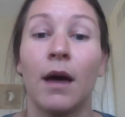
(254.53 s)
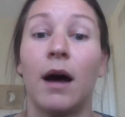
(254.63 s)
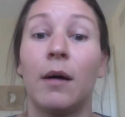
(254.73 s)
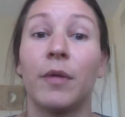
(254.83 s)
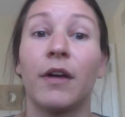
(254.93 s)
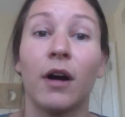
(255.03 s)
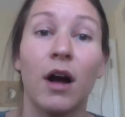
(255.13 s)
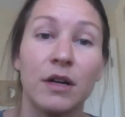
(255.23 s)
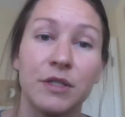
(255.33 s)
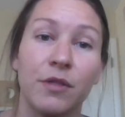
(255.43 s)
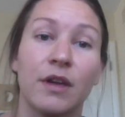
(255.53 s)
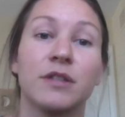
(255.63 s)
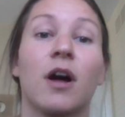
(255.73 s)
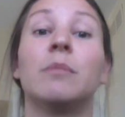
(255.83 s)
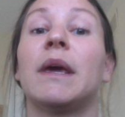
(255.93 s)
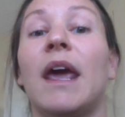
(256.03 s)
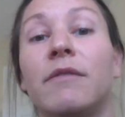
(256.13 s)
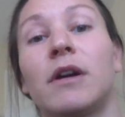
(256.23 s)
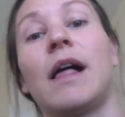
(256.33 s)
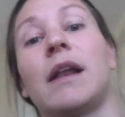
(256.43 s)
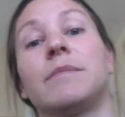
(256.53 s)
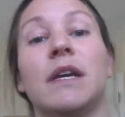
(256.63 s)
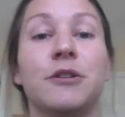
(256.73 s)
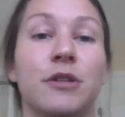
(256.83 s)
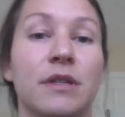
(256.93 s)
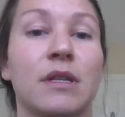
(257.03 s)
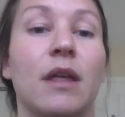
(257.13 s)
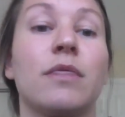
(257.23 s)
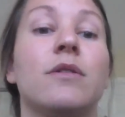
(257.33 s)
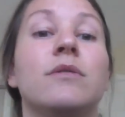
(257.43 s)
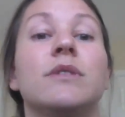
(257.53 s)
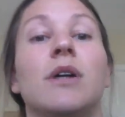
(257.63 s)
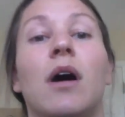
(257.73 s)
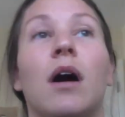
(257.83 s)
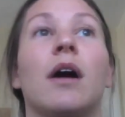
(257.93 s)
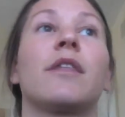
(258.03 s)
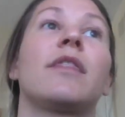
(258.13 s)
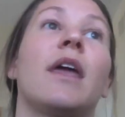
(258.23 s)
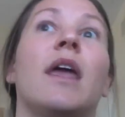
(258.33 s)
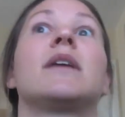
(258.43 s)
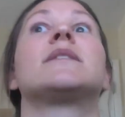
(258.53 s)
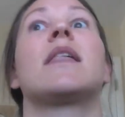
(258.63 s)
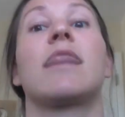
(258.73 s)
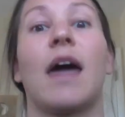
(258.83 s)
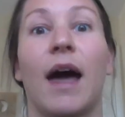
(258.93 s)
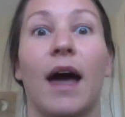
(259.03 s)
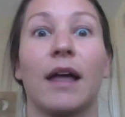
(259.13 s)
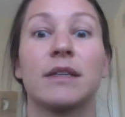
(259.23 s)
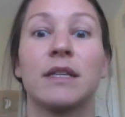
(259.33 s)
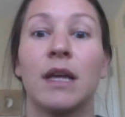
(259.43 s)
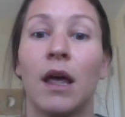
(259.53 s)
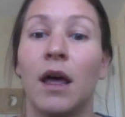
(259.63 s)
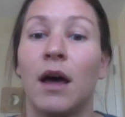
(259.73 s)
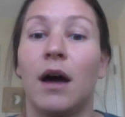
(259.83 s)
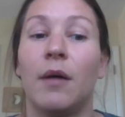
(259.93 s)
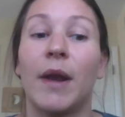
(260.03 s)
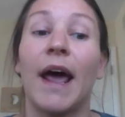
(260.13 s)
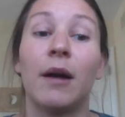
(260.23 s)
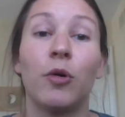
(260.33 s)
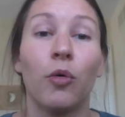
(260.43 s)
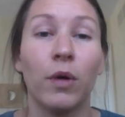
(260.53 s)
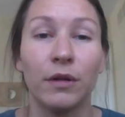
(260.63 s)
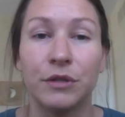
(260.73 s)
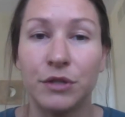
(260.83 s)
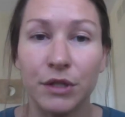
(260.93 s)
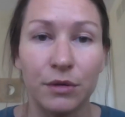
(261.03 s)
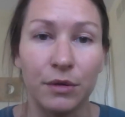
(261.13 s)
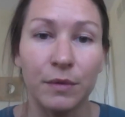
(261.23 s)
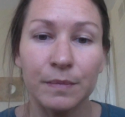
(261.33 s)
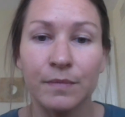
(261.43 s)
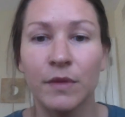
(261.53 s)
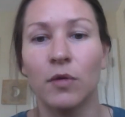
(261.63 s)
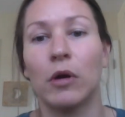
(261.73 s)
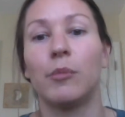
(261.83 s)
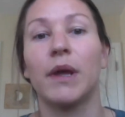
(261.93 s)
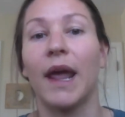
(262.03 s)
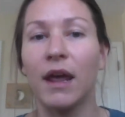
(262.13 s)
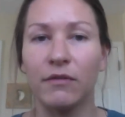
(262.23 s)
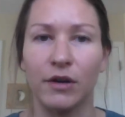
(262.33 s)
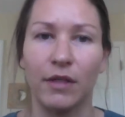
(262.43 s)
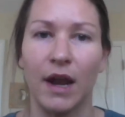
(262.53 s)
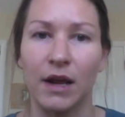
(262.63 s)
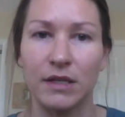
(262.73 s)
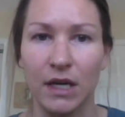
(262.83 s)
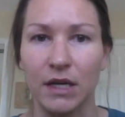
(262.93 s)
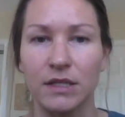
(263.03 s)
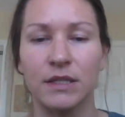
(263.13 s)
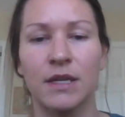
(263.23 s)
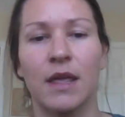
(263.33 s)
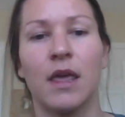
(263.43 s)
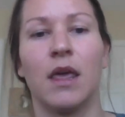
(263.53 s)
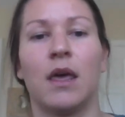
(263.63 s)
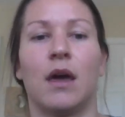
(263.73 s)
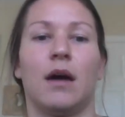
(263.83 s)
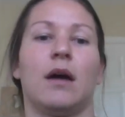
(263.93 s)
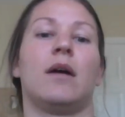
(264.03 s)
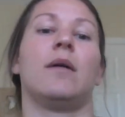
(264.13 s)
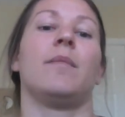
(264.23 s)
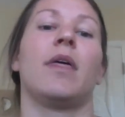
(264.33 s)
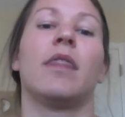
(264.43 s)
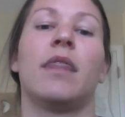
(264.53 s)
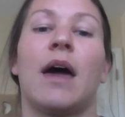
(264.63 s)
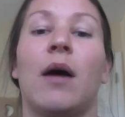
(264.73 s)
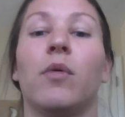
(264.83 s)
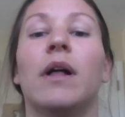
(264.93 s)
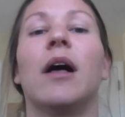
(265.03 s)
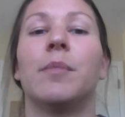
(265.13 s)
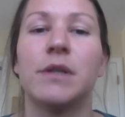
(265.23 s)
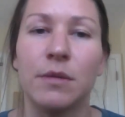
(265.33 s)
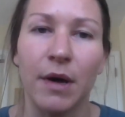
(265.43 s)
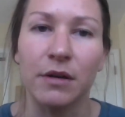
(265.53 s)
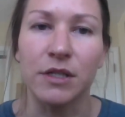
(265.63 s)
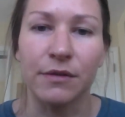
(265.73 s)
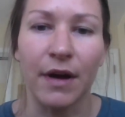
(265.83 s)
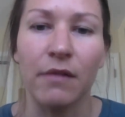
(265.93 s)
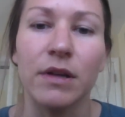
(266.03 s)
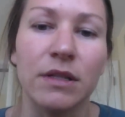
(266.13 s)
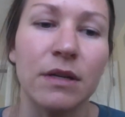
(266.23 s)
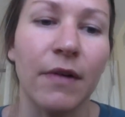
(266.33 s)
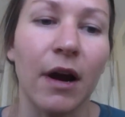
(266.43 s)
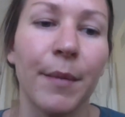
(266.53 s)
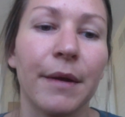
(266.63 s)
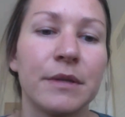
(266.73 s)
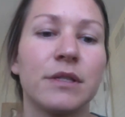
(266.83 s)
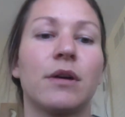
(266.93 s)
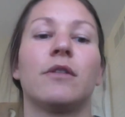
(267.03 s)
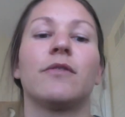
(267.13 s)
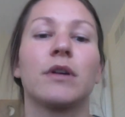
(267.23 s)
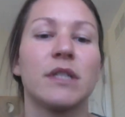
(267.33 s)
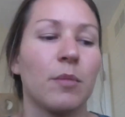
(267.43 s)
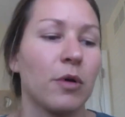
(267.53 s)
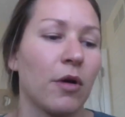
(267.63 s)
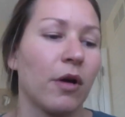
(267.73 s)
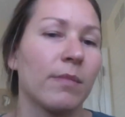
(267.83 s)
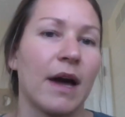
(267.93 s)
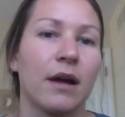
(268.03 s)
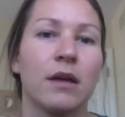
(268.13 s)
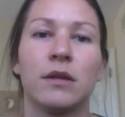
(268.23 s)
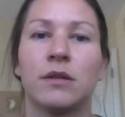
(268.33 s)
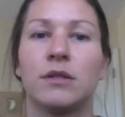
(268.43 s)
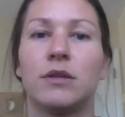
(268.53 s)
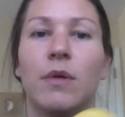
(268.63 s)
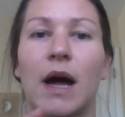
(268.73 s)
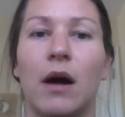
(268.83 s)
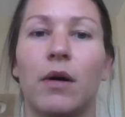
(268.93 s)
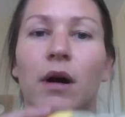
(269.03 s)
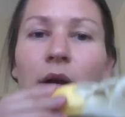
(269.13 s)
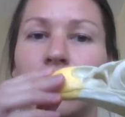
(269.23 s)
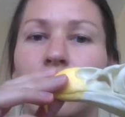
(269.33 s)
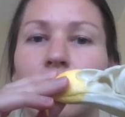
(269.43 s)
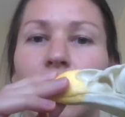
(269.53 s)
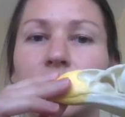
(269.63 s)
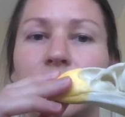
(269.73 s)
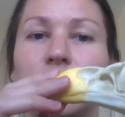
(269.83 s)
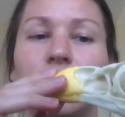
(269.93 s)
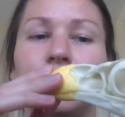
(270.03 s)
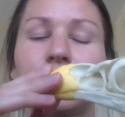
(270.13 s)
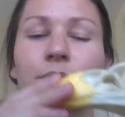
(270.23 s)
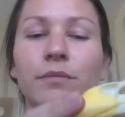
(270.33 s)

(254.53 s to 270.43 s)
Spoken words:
But there are also things called behavioral adaptations, and those are things that an animal will do, or a behavior that it does, that will help it to better survive in its environment. So for example, going back to our bald eagle,